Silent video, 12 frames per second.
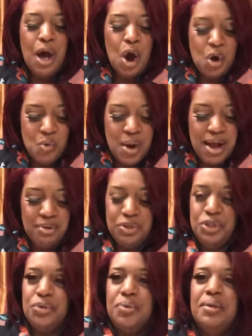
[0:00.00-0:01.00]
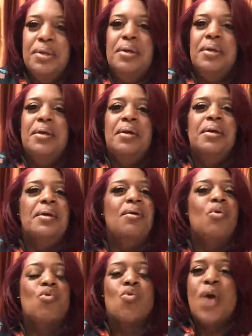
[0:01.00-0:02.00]
around you.
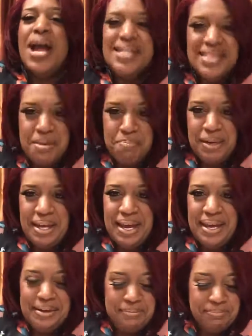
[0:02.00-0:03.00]
Write the plan.